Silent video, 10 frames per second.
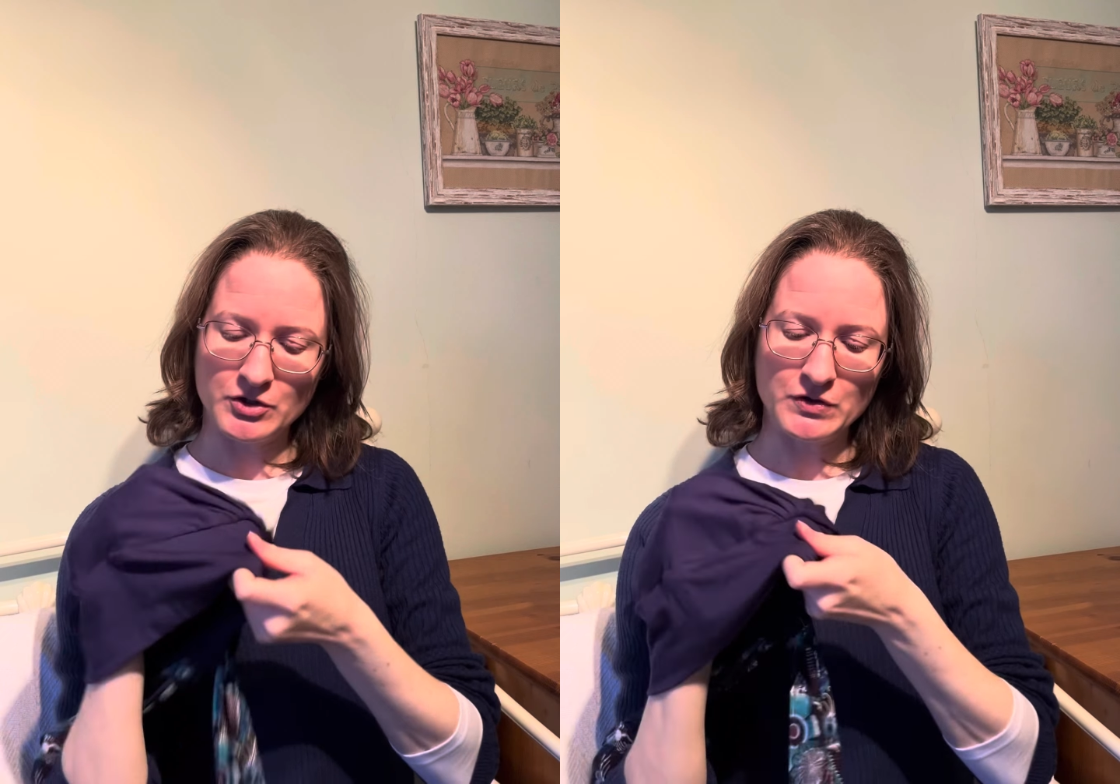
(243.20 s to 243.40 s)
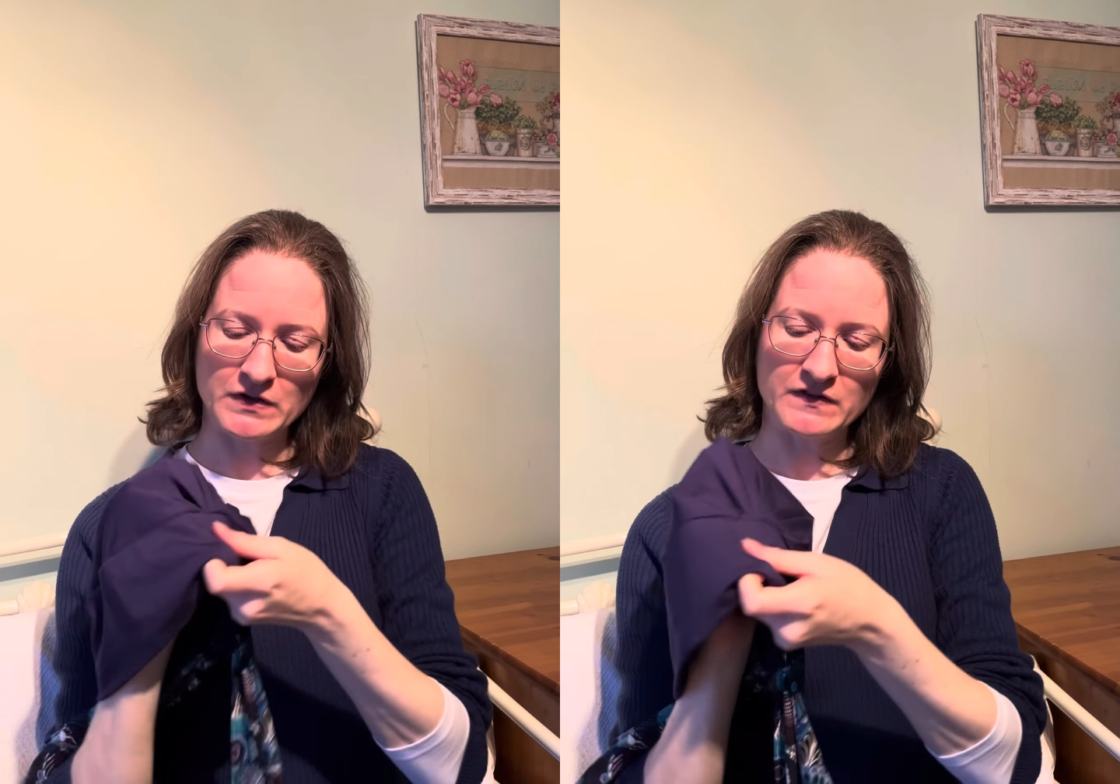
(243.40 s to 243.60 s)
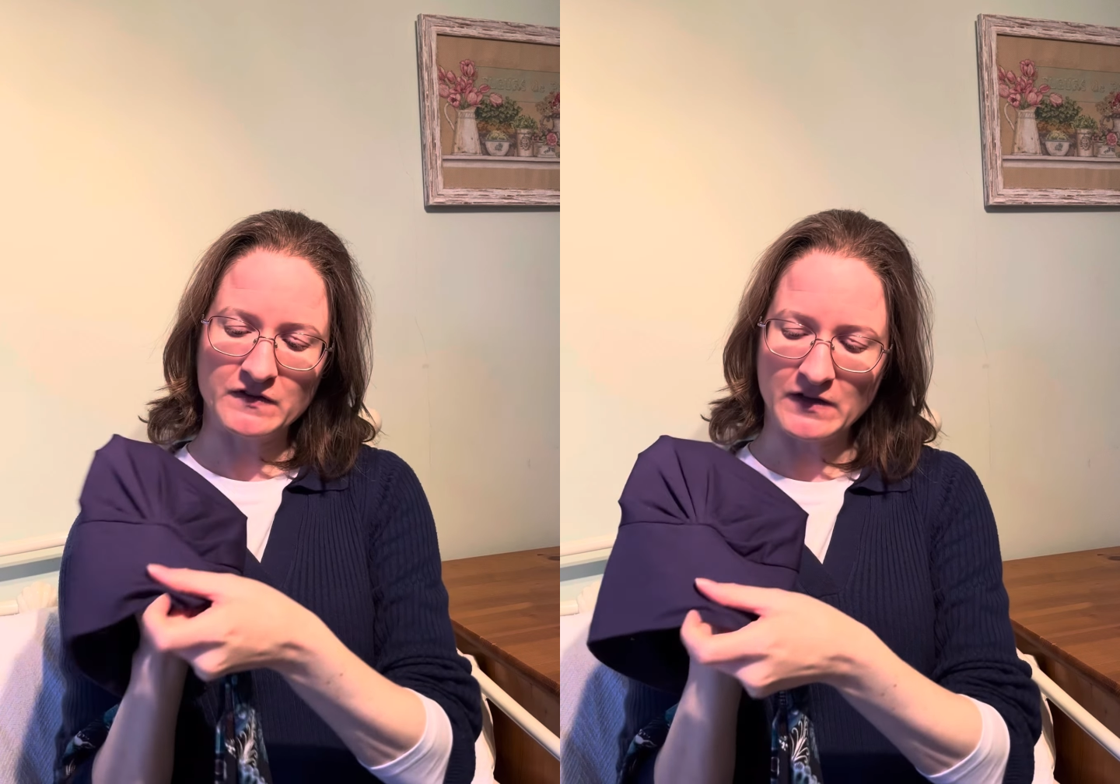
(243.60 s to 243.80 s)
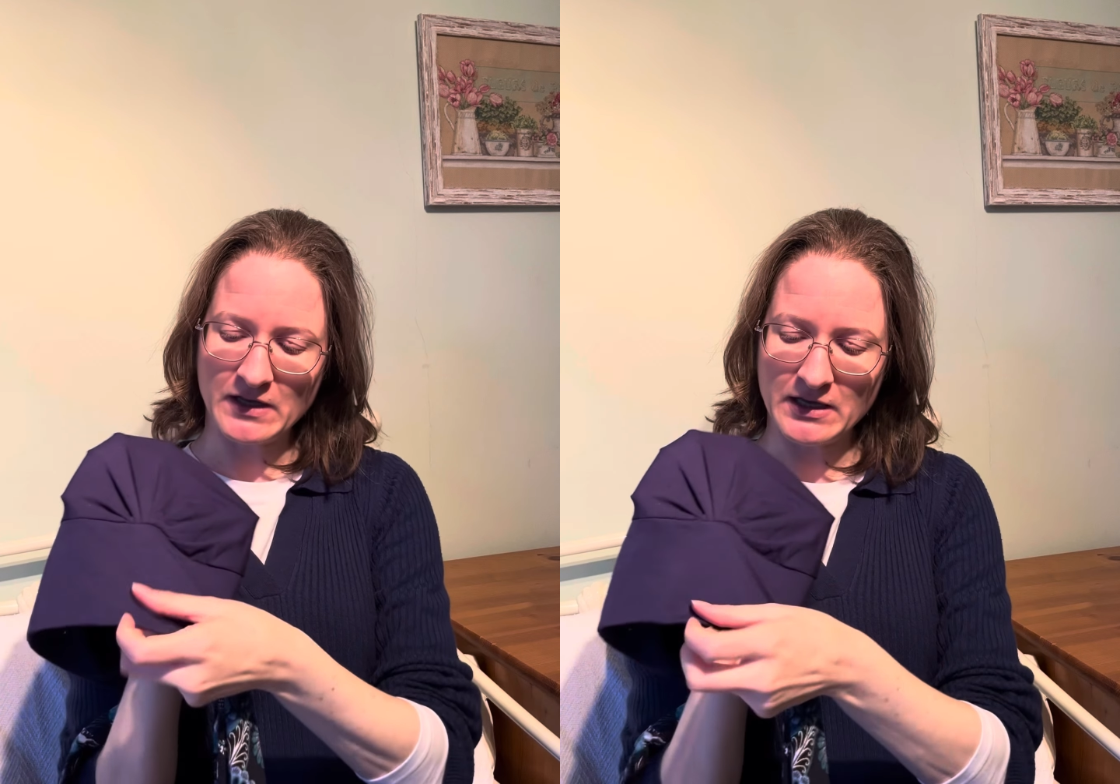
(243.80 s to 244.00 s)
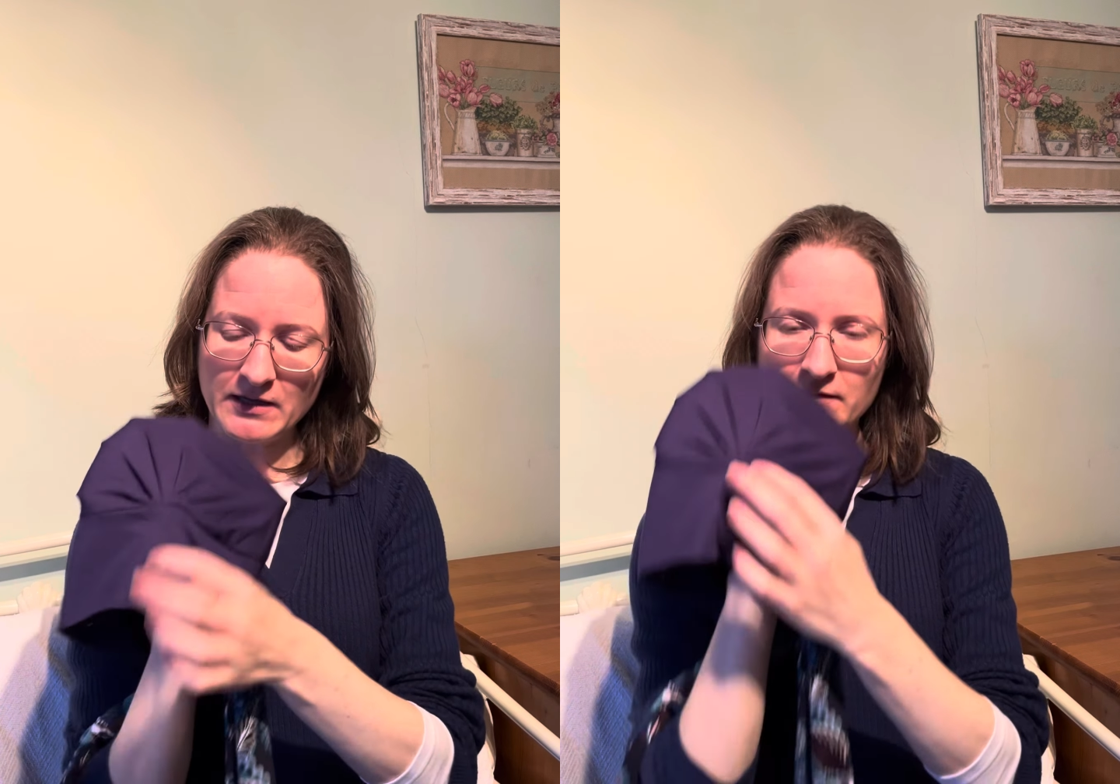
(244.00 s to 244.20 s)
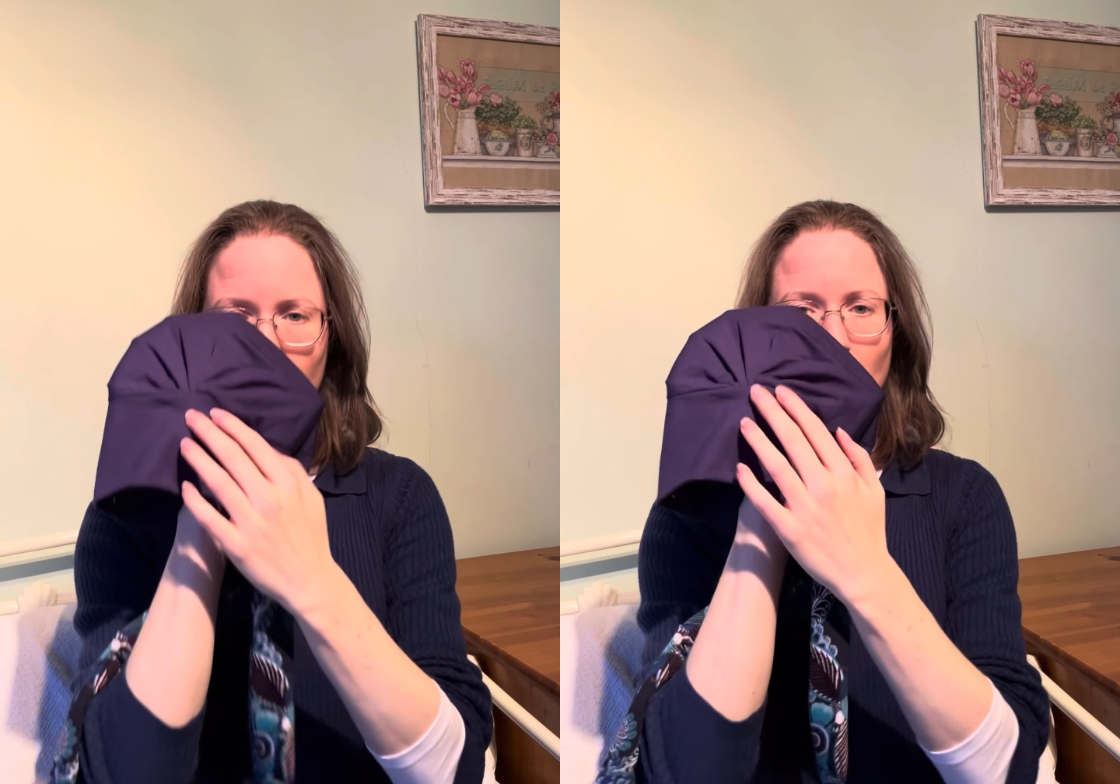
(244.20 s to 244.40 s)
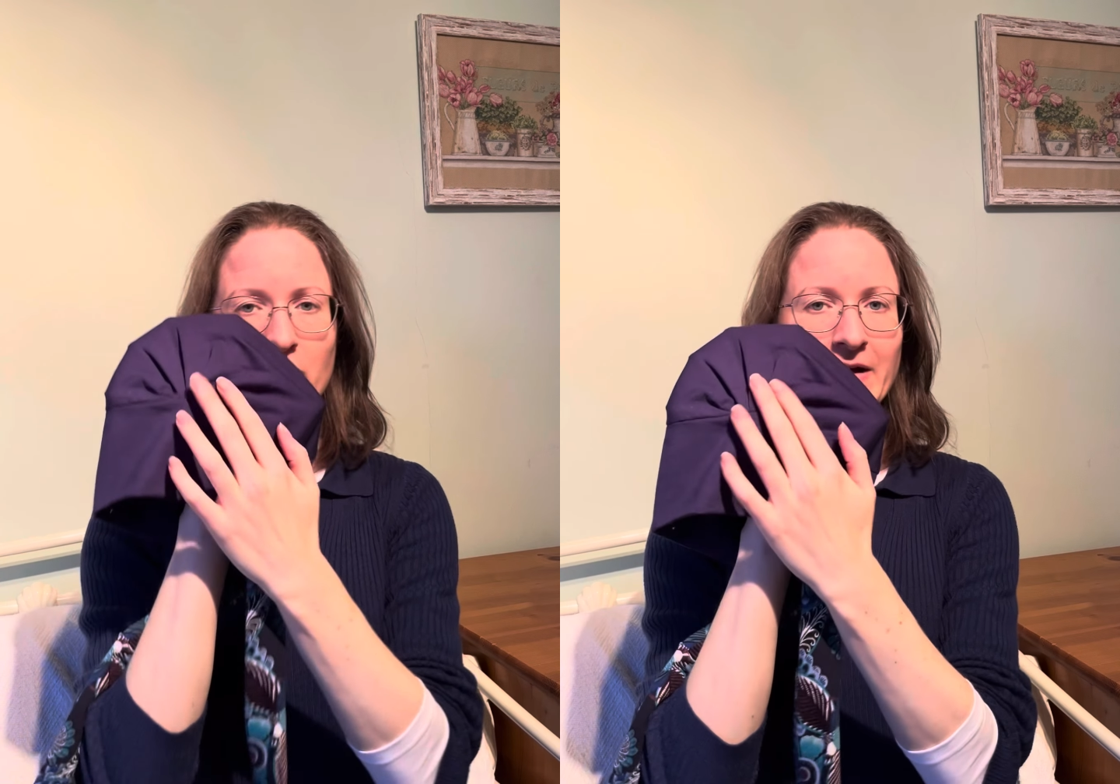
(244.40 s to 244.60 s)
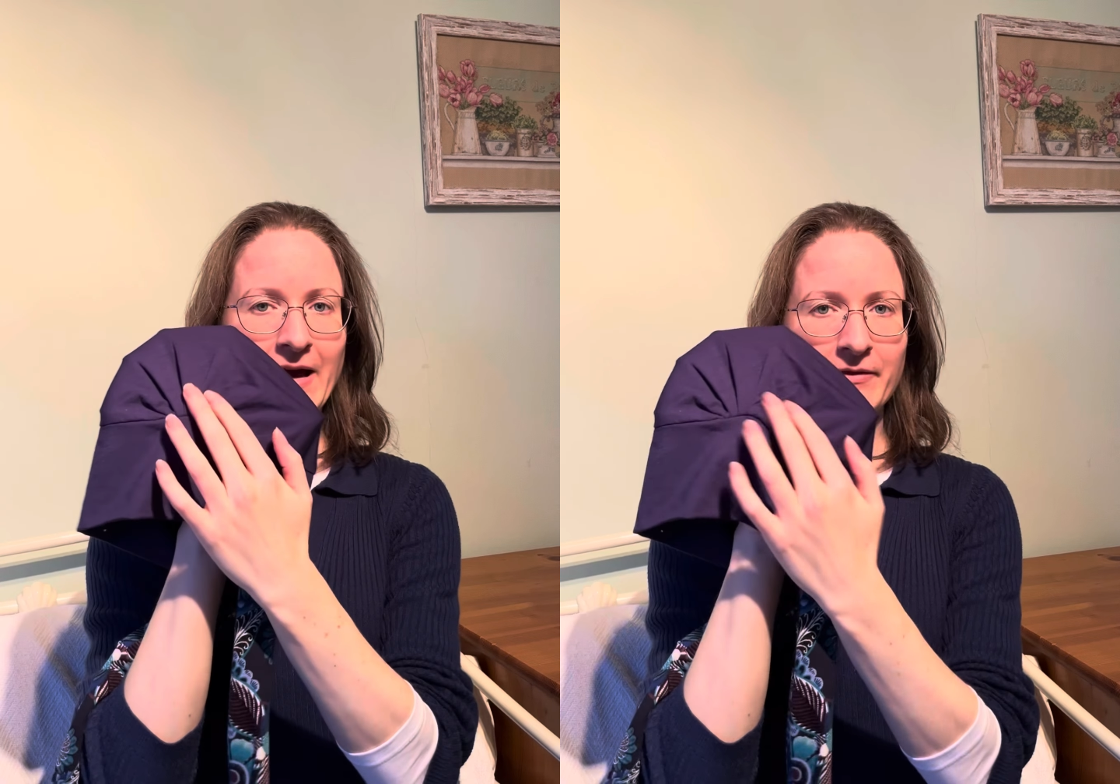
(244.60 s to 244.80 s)
you can see it's got
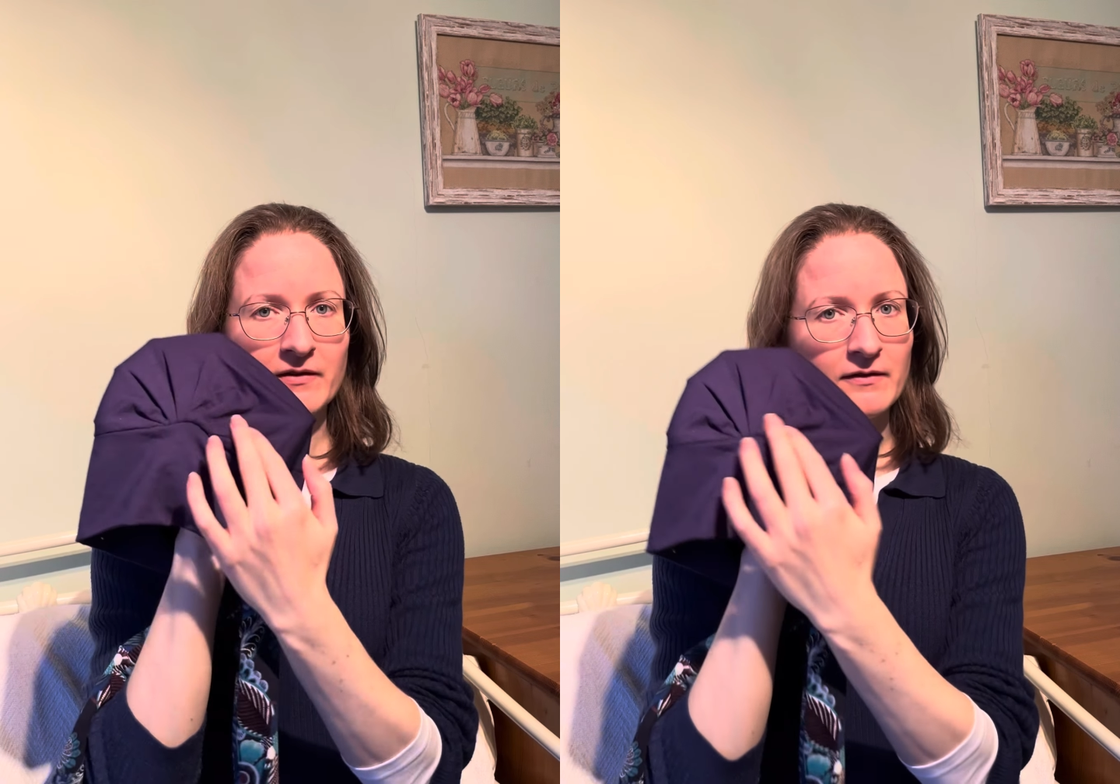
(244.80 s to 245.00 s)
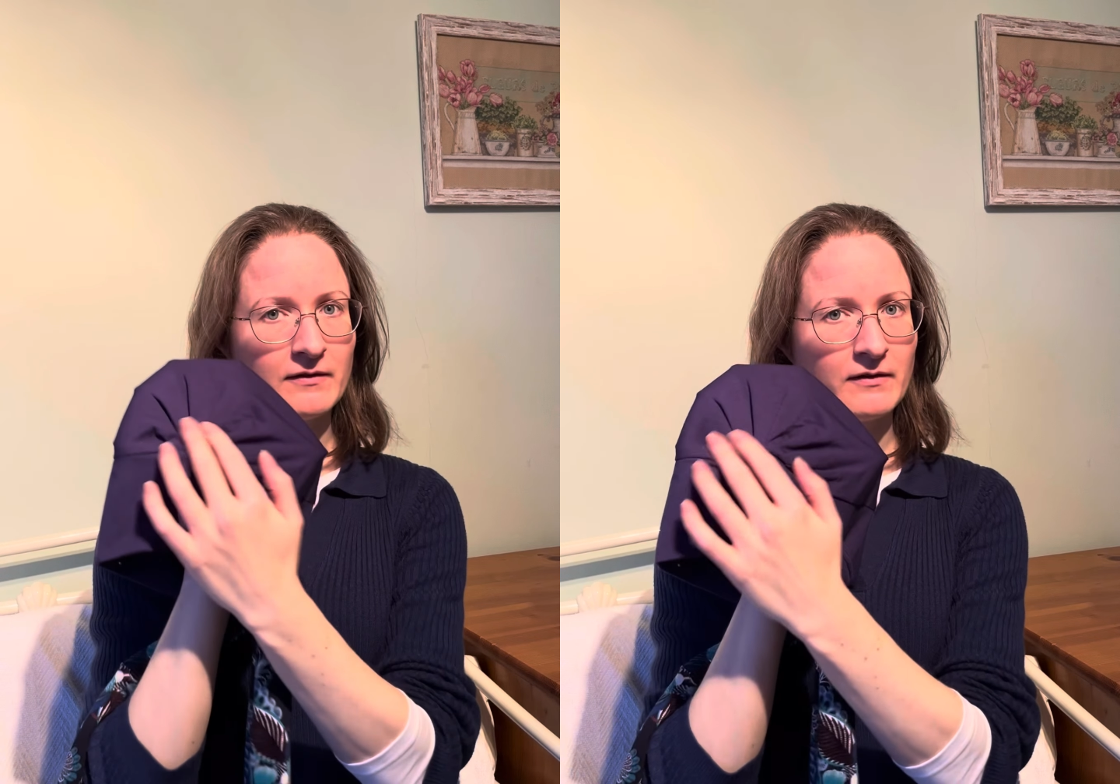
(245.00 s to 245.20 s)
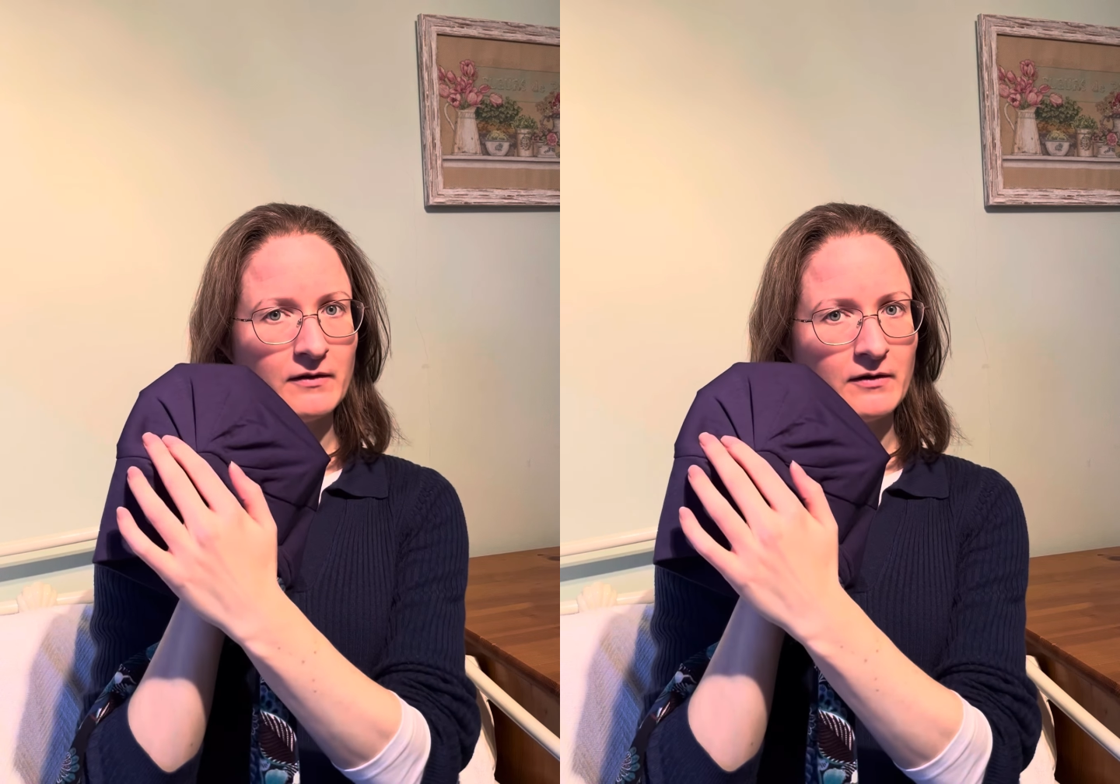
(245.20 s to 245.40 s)
gathers,